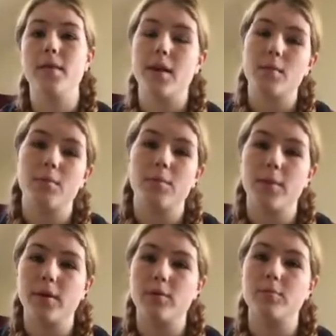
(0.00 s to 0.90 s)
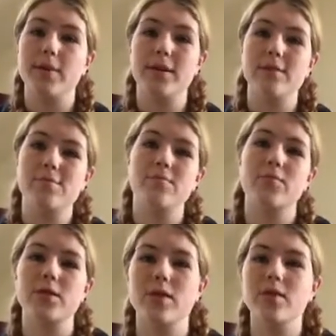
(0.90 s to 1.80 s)
They will be,
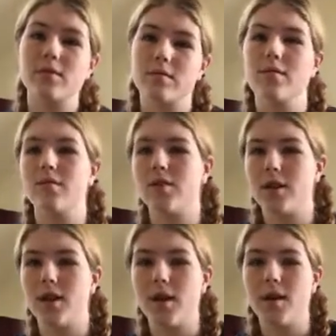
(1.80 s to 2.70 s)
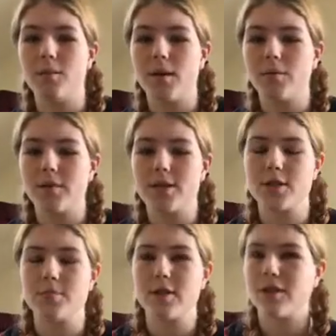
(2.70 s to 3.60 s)
I will
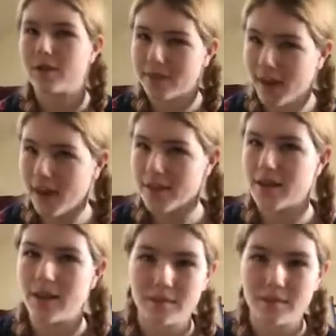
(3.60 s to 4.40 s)
teach my dog that.